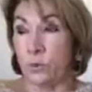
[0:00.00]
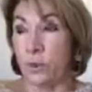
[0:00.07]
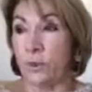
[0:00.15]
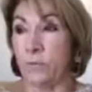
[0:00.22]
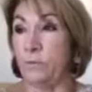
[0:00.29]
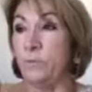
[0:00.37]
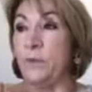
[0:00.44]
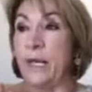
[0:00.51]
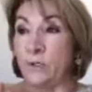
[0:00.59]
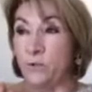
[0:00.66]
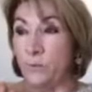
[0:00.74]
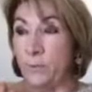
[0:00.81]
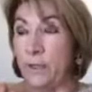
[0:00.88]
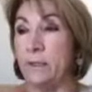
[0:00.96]
the thanks
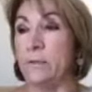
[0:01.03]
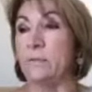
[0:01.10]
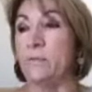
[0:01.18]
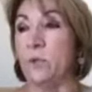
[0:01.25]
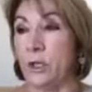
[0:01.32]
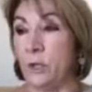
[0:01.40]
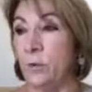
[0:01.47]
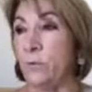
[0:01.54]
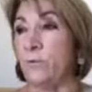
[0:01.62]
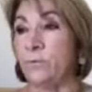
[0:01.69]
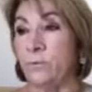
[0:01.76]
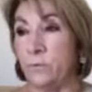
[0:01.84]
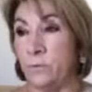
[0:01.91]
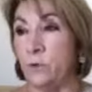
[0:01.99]
for being, you know,
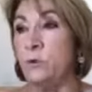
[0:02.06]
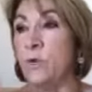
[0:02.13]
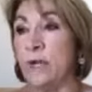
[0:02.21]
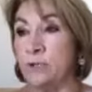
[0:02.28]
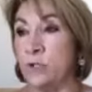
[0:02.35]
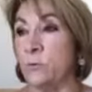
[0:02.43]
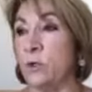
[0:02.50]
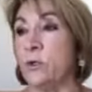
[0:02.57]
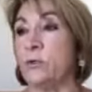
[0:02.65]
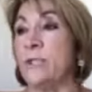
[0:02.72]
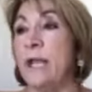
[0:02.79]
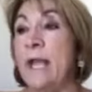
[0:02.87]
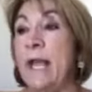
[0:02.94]
new customers.